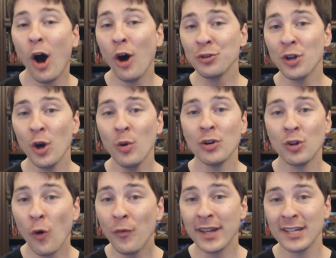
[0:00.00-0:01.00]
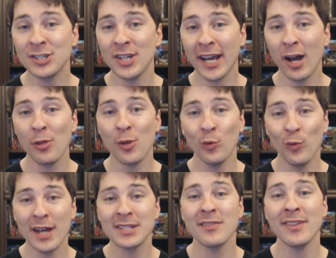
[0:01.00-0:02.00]
Also, don't forget to check out the
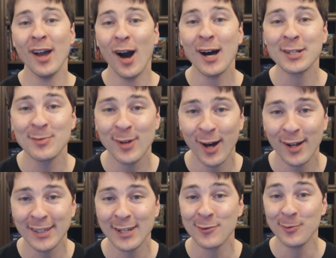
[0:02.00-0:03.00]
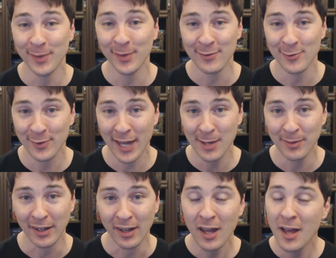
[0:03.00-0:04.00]
rest of the awesome content from Life of
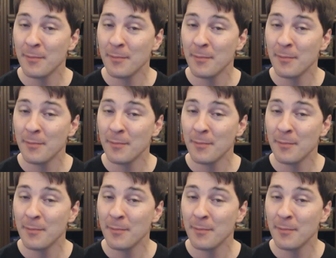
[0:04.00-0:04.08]
Gaming.